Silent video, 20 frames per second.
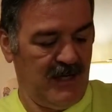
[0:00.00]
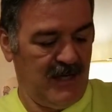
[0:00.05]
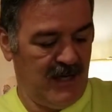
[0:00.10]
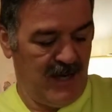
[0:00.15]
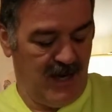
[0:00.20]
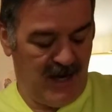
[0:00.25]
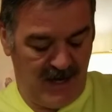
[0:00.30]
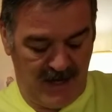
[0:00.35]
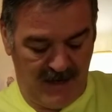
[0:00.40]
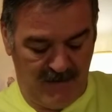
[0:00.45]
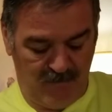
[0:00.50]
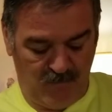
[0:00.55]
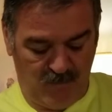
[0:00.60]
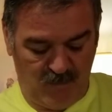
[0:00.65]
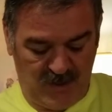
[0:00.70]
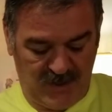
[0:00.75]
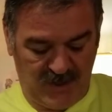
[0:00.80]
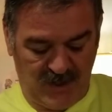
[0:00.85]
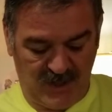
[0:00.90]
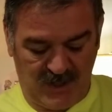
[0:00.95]

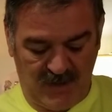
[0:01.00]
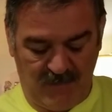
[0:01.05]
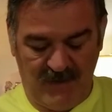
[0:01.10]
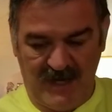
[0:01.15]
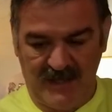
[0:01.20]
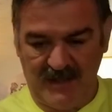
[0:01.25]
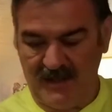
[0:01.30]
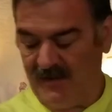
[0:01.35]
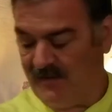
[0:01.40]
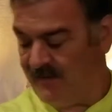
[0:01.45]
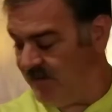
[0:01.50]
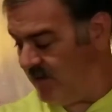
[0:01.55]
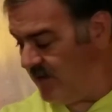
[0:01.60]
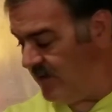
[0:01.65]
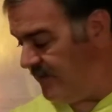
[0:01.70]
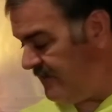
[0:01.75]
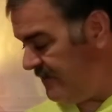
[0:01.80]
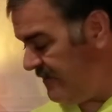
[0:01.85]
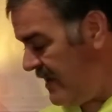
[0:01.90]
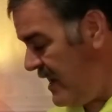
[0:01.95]
We talked about the
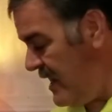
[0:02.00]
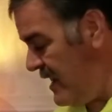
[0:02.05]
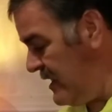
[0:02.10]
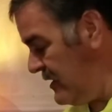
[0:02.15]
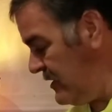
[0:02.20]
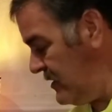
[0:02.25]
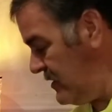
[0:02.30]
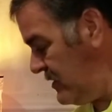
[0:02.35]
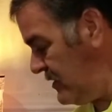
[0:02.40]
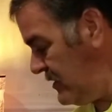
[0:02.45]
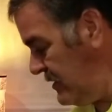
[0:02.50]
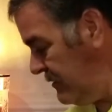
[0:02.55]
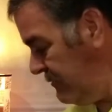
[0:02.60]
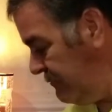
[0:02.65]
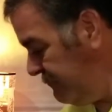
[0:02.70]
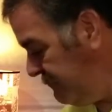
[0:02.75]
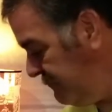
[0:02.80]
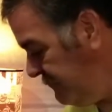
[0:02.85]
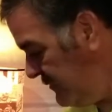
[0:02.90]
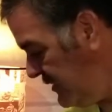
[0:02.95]
Foz,
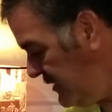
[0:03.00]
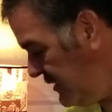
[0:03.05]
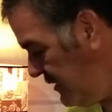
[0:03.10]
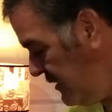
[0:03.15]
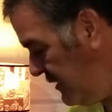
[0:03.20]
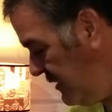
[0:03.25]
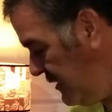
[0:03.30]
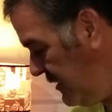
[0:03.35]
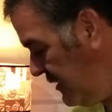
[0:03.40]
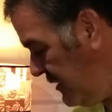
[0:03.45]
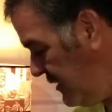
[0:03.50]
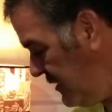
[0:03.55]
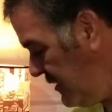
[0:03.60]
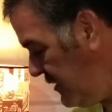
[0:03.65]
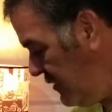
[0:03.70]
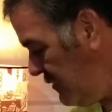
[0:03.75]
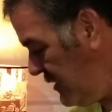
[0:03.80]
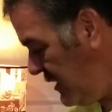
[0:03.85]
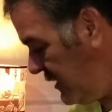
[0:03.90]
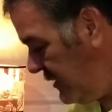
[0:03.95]

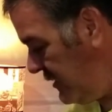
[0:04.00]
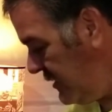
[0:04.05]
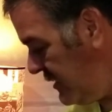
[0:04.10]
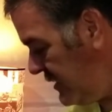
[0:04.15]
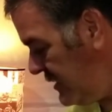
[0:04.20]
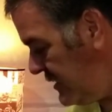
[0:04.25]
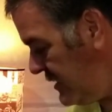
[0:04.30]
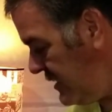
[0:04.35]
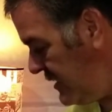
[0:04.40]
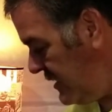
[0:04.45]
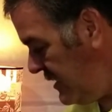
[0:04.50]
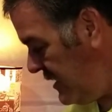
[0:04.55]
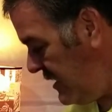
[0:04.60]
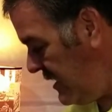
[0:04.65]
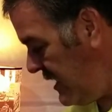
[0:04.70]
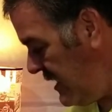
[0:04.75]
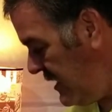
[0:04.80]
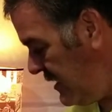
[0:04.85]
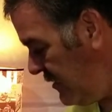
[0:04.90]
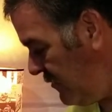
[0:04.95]
oh my goodness,
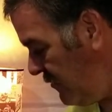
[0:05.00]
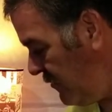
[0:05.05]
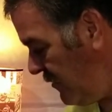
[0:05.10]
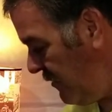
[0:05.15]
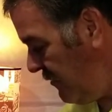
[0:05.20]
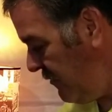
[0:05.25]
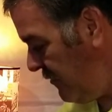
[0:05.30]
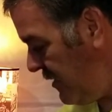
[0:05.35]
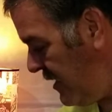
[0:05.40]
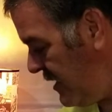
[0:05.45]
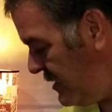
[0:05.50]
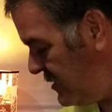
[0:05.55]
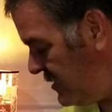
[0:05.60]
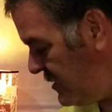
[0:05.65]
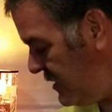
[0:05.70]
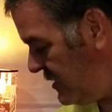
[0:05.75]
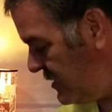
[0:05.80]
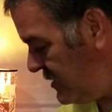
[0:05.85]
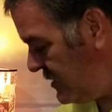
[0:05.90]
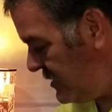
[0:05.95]
how do we phrase
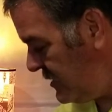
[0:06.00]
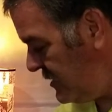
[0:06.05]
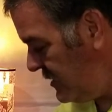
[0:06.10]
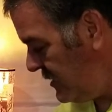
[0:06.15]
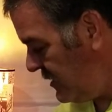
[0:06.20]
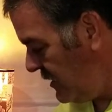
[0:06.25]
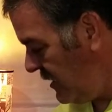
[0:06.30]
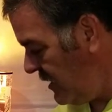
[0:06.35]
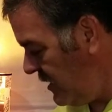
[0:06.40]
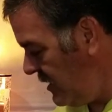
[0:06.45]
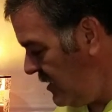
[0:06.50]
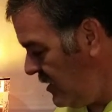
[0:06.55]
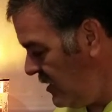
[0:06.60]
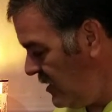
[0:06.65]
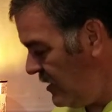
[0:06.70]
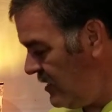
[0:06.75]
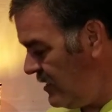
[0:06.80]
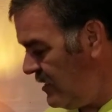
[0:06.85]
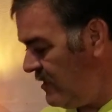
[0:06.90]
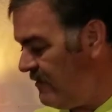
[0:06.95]
this?
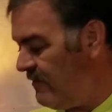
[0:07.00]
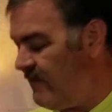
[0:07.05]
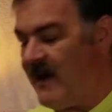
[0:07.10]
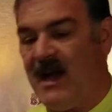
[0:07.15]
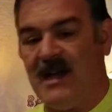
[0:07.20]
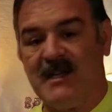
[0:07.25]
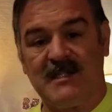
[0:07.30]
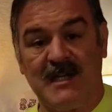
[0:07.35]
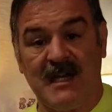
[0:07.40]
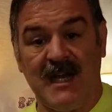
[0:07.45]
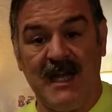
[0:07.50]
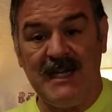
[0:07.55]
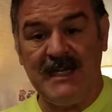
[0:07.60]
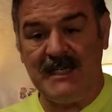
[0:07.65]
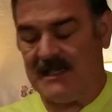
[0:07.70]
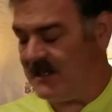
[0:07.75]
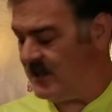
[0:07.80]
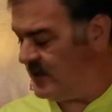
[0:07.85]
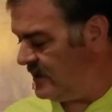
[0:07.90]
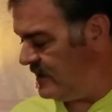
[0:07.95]
Foz
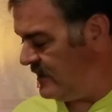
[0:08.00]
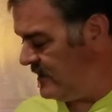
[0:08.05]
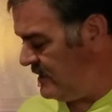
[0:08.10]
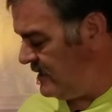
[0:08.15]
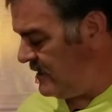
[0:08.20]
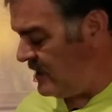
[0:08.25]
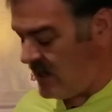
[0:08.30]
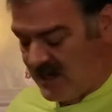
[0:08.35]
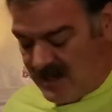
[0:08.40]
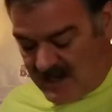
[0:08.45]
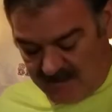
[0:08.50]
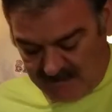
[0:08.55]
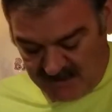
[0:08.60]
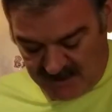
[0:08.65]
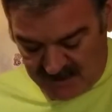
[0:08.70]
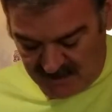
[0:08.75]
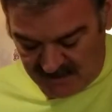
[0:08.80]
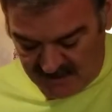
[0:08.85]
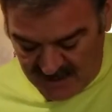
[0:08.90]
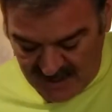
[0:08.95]
Light.
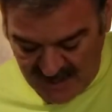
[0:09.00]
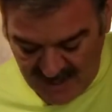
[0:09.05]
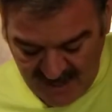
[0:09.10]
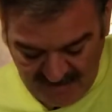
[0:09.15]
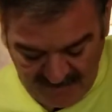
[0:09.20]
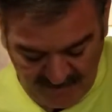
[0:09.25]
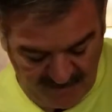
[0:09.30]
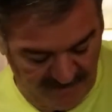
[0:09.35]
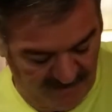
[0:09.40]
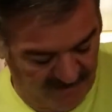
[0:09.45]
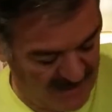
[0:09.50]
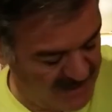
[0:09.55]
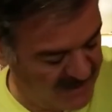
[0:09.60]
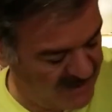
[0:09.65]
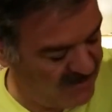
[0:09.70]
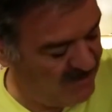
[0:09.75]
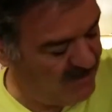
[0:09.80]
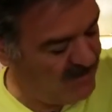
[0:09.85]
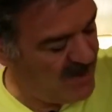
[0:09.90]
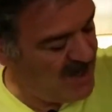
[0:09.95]
So they have
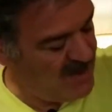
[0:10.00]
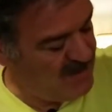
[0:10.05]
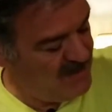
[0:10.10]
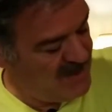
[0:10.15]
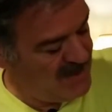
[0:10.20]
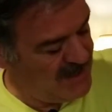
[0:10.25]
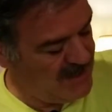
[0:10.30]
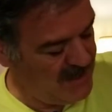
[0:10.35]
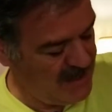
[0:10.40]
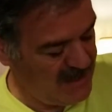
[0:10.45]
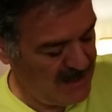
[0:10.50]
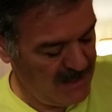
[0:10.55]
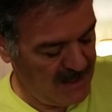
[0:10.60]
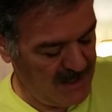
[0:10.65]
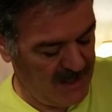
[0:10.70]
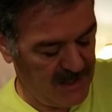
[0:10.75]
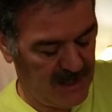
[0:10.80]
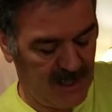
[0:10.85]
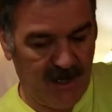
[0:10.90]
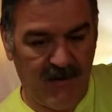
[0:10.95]
reflective piping
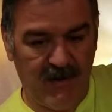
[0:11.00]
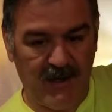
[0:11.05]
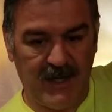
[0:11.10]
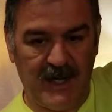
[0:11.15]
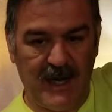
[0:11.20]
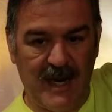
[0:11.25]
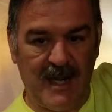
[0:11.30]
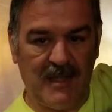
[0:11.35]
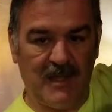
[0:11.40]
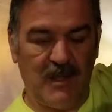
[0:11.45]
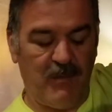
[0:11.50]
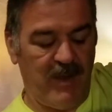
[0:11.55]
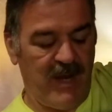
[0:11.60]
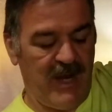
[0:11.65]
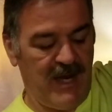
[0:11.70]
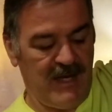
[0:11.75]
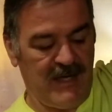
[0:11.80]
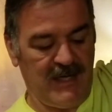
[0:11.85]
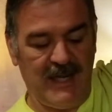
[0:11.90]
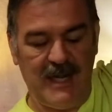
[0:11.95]
going down the
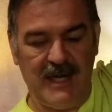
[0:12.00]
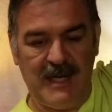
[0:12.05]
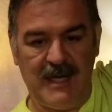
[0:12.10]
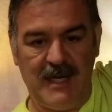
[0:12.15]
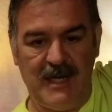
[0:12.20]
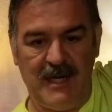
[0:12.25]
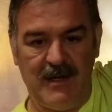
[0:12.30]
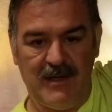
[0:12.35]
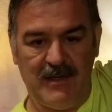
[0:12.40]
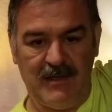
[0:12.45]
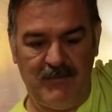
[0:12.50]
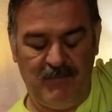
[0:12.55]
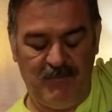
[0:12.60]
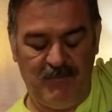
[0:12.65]
pant leg here.